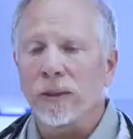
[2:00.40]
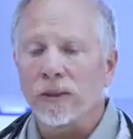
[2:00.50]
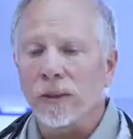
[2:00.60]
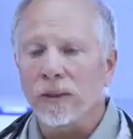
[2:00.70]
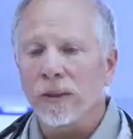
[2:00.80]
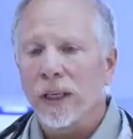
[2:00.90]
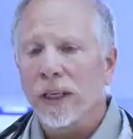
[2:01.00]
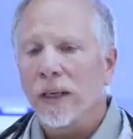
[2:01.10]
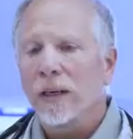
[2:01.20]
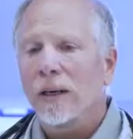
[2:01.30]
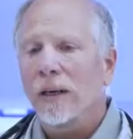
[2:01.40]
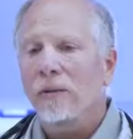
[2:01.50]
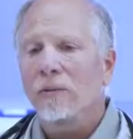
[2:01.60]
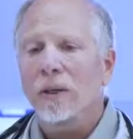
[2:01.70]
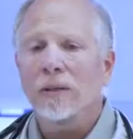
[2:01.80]
For instance,
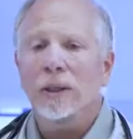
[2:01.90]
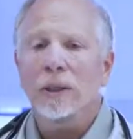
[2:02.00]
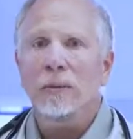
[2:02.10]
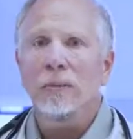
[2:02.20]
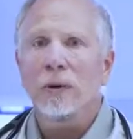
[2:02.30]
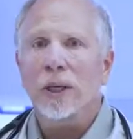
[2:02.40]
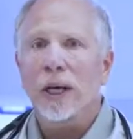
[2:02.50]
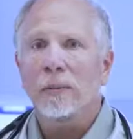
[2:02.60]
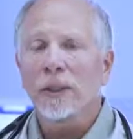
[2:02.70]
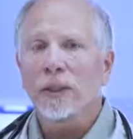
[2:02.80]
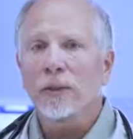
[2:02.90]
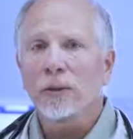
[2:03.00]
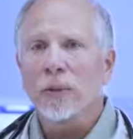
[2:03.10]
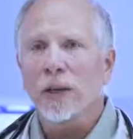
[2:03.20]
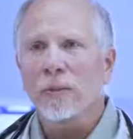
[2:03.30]
one of the more commonly
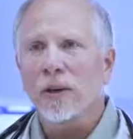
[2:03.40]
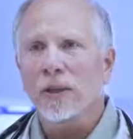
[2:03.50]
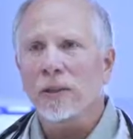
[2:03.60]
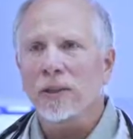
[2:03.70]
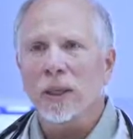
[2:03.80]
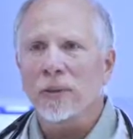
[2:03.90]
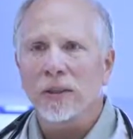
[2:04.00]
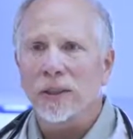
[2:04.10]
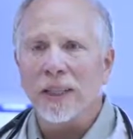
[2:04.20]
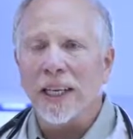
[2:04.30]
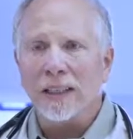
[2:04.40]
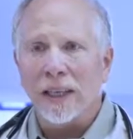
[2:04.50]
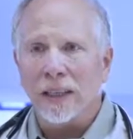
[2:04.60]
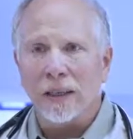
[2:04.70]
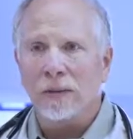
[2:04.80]
used biomarkers in sepsis is
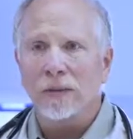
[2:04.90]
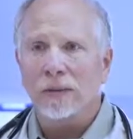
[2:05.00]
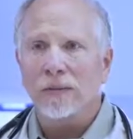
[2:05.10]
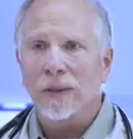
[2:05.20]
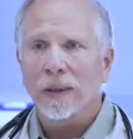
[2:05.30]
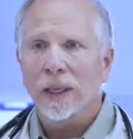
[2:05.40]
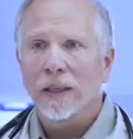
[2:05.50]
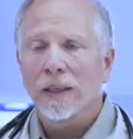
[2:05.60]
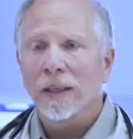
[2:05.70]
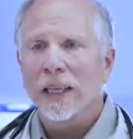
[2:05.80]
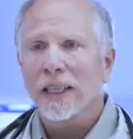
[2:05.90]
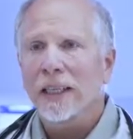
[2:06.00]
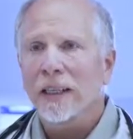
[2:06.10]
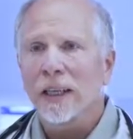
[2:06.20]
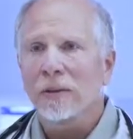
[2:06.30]
lactate levels.
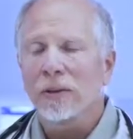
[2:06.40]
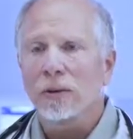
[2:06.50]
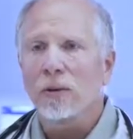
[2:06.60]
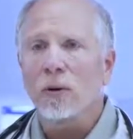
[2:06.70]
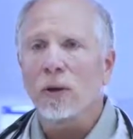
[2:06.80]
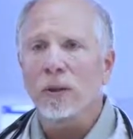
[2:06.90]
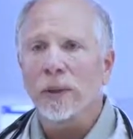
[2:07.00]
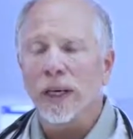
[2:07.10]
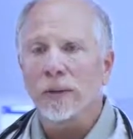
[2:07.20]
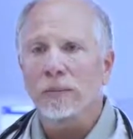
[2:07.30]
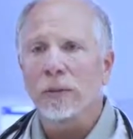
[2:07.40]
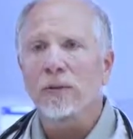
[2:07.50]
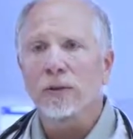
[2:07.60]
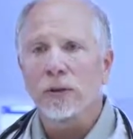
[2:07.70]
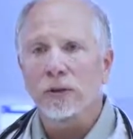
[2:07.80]
Lactate levels are all about
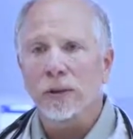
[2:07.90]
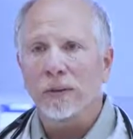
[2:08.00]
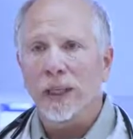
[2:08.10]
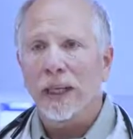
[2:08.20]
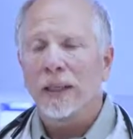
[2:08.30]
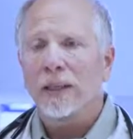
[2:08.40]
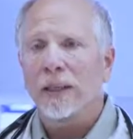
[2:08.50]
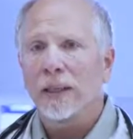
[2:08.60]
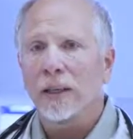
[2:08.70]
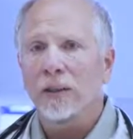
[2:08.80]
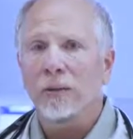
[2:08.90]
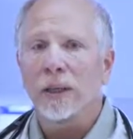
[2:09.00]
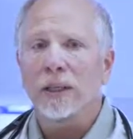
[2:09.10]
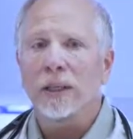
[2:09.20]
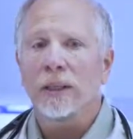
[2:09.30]
perfusion. They tell you
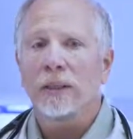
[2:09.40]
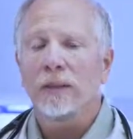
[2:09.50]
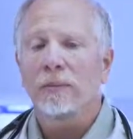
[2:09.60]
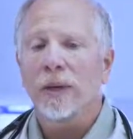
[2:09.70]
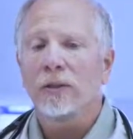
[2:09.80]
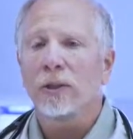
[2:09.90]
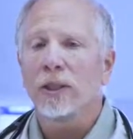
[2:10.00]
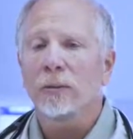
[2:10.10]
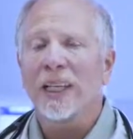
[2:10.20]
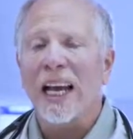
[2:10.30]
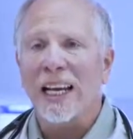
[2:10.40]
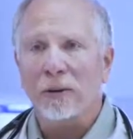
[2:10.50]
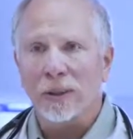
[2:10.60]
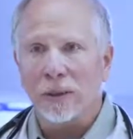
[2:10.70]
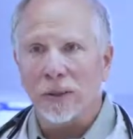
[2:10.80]
whether the patient has been
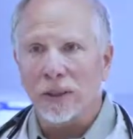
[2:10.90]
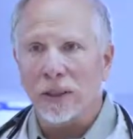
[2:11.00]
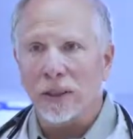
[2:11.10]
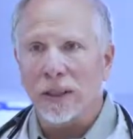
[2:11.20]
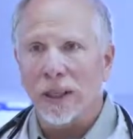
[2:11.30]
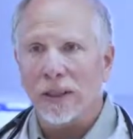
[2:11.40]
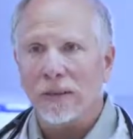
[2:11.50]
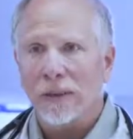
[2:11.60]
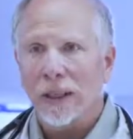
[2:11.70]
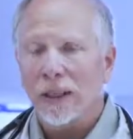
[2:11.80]
adequately resuscitated.